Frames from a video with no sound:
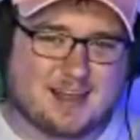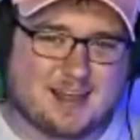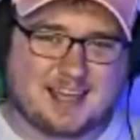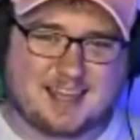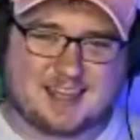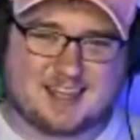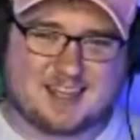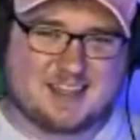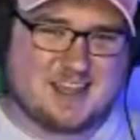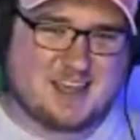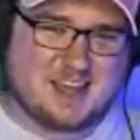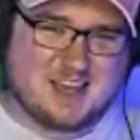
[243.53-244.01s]

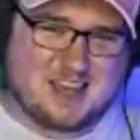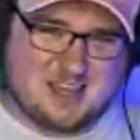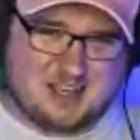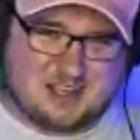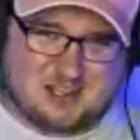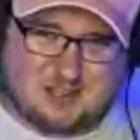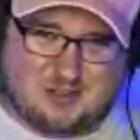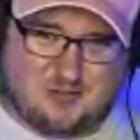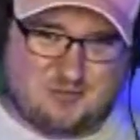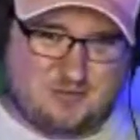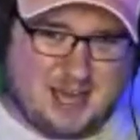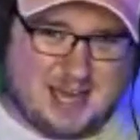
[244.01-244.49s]
Like,
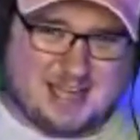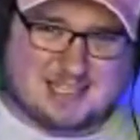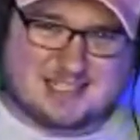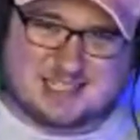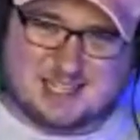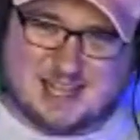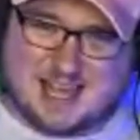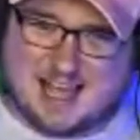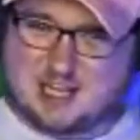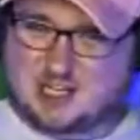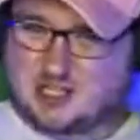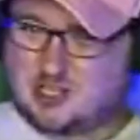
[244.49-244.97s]
you've got
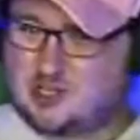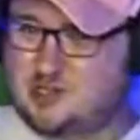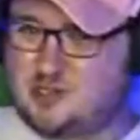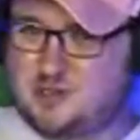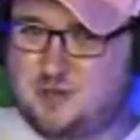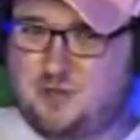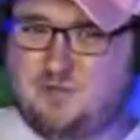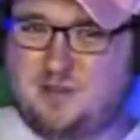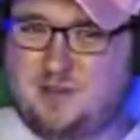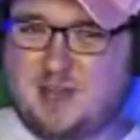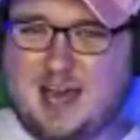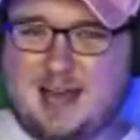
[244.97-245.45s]
slashers,
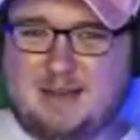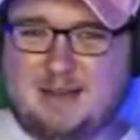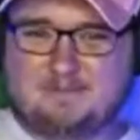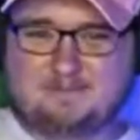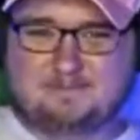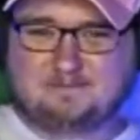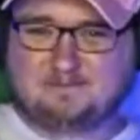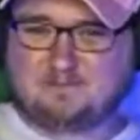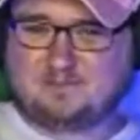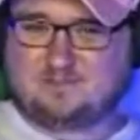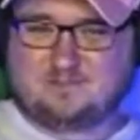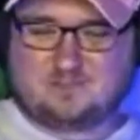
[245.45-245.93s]
you've got
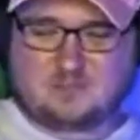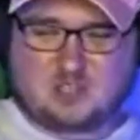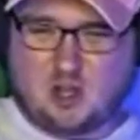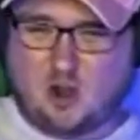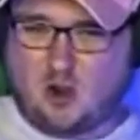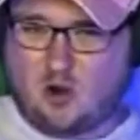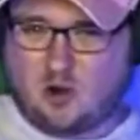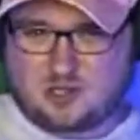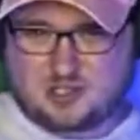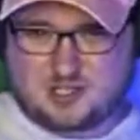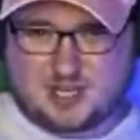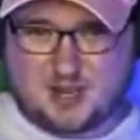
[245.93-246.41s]

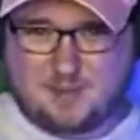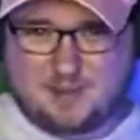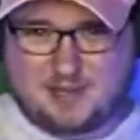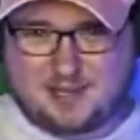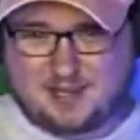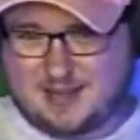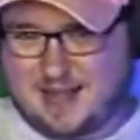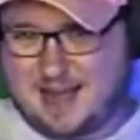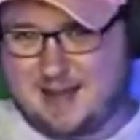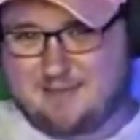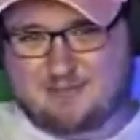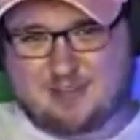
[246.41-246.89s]
cars coming to
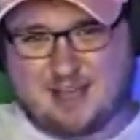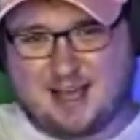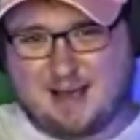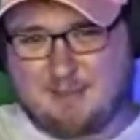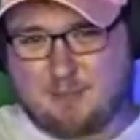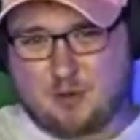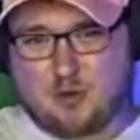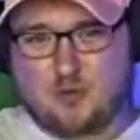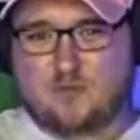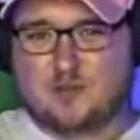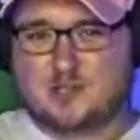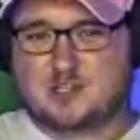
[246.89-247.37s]
life type
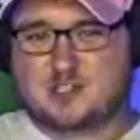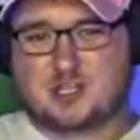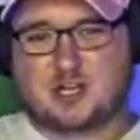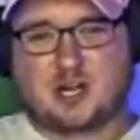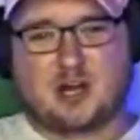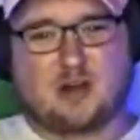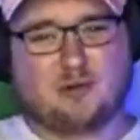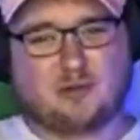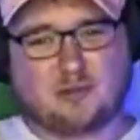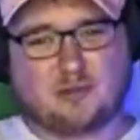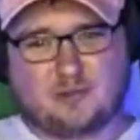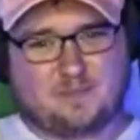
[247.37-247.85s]
movies, you
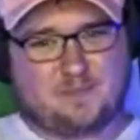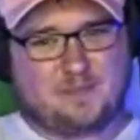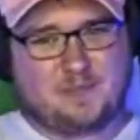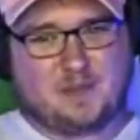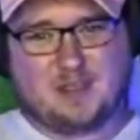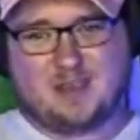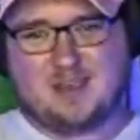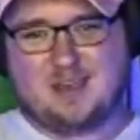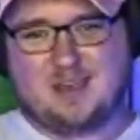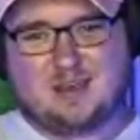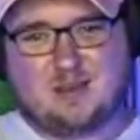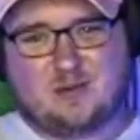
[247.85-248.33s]
know,
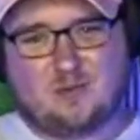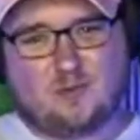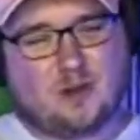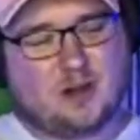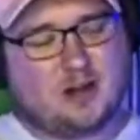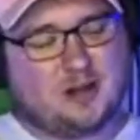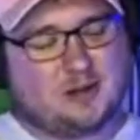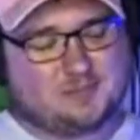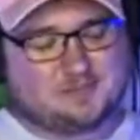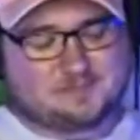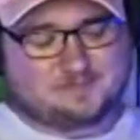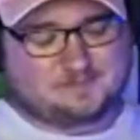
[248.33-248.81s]

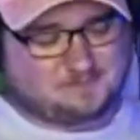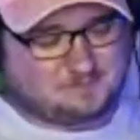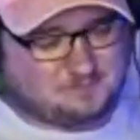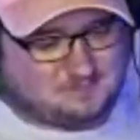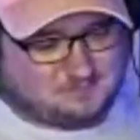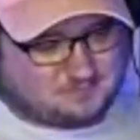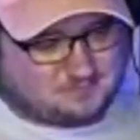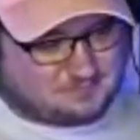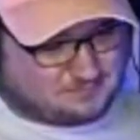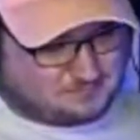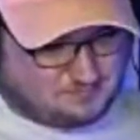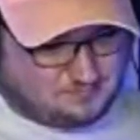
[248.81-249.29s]
where
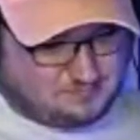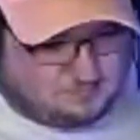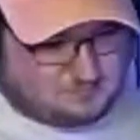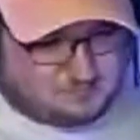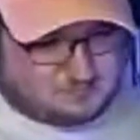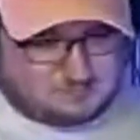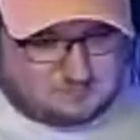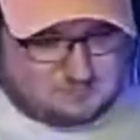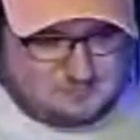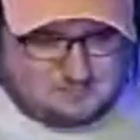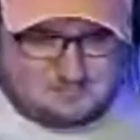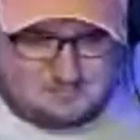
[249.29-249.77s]

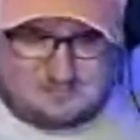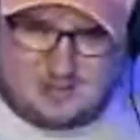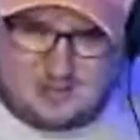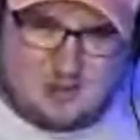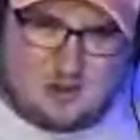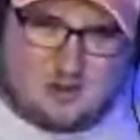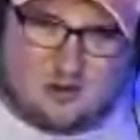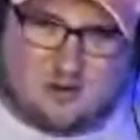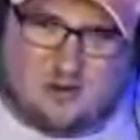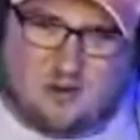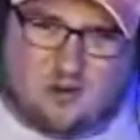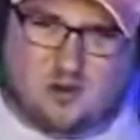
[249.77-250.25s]

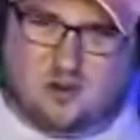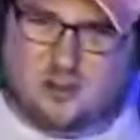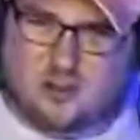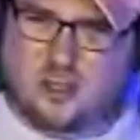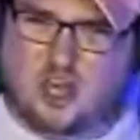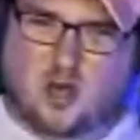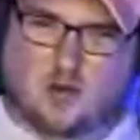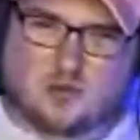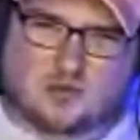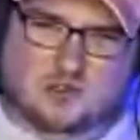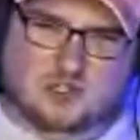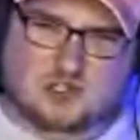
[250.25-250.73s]
or
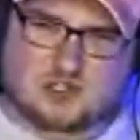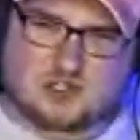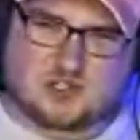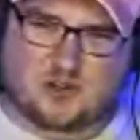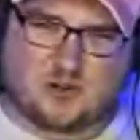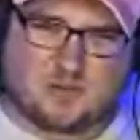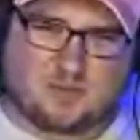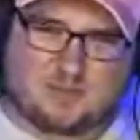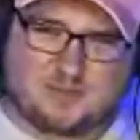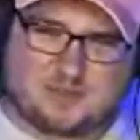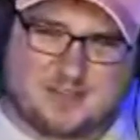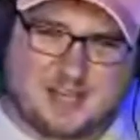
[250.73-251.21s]
ghosts
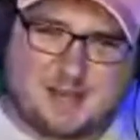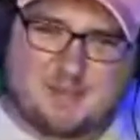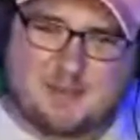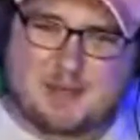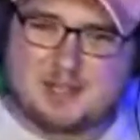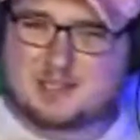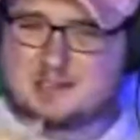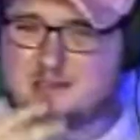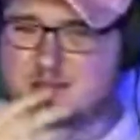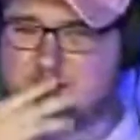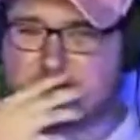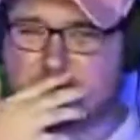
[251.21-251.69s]
or
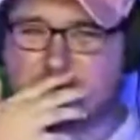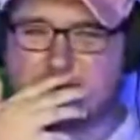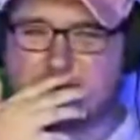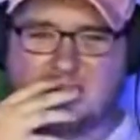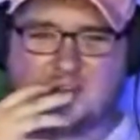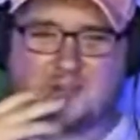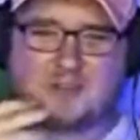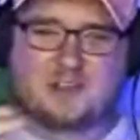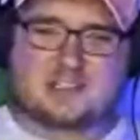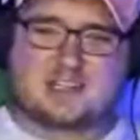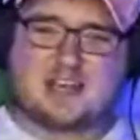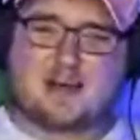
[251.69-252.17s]
demons and
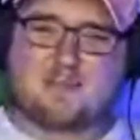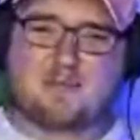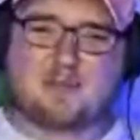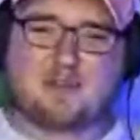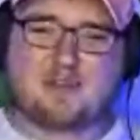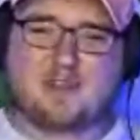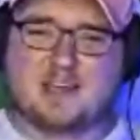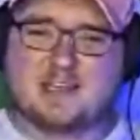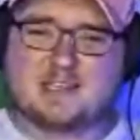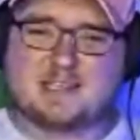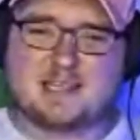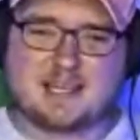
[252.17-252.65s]
all these type of
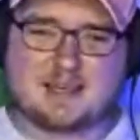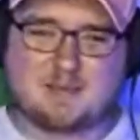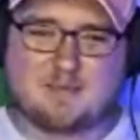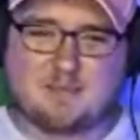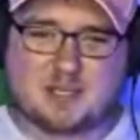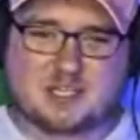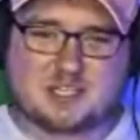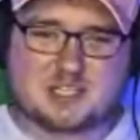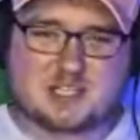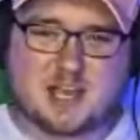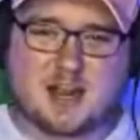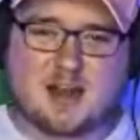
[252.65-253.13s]
things that can
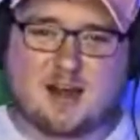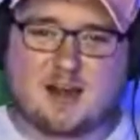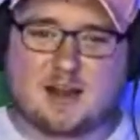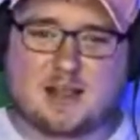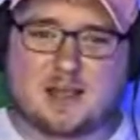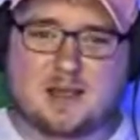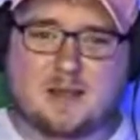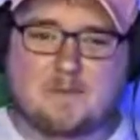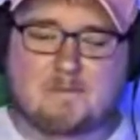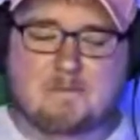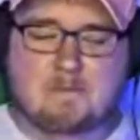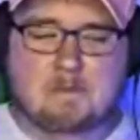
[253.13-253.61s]
be
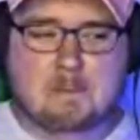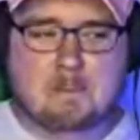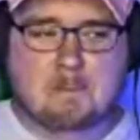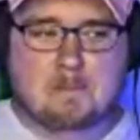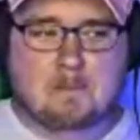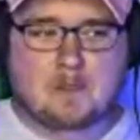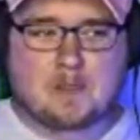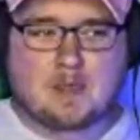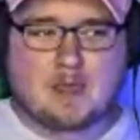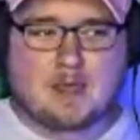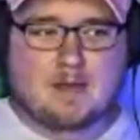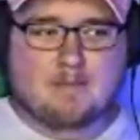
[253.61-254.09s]
scary.
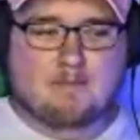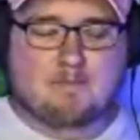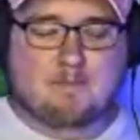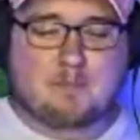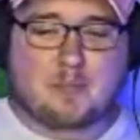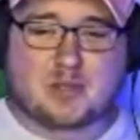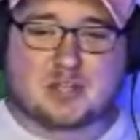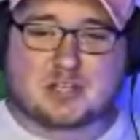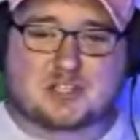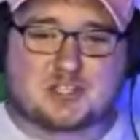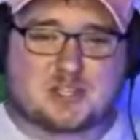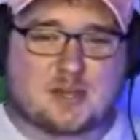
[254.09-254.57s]

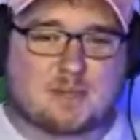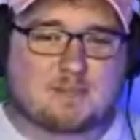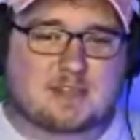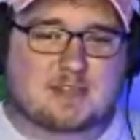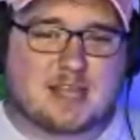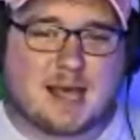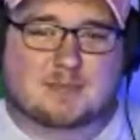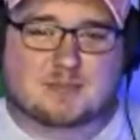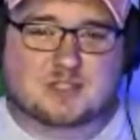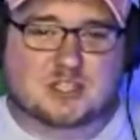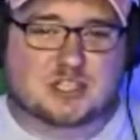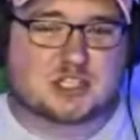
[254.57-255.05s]
But
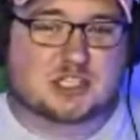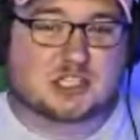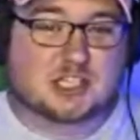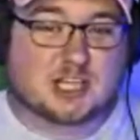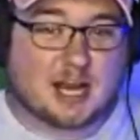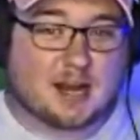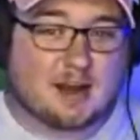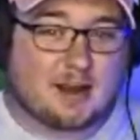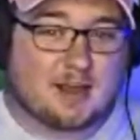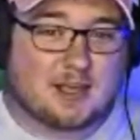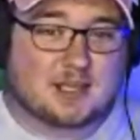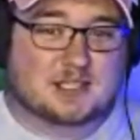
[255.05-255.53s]
sometimes the
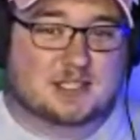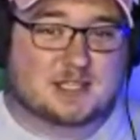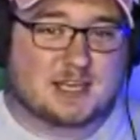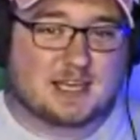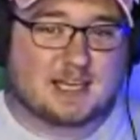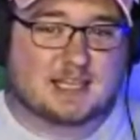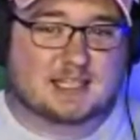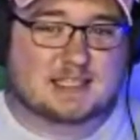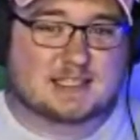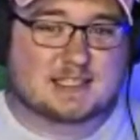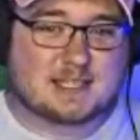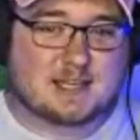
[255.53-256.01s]
scariest thing
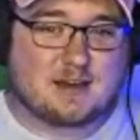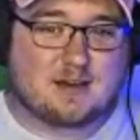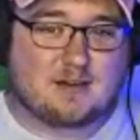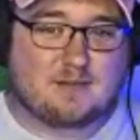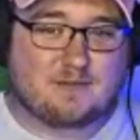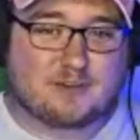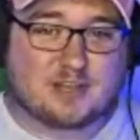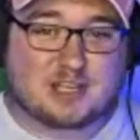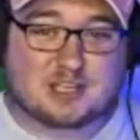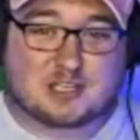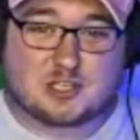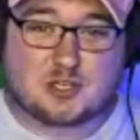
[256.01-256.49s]

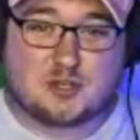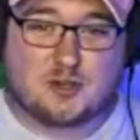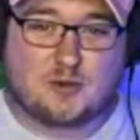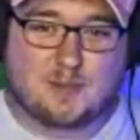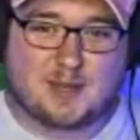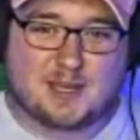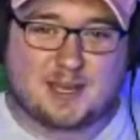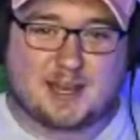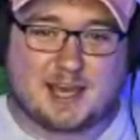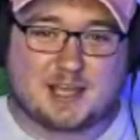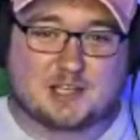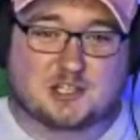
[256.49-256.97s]
itself is
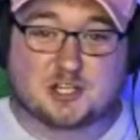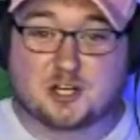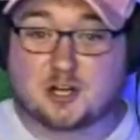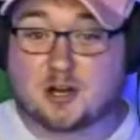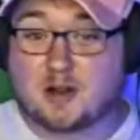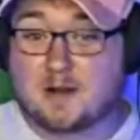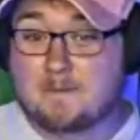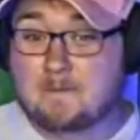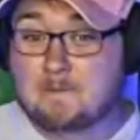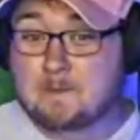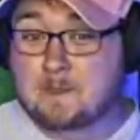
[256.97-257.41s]
human nature.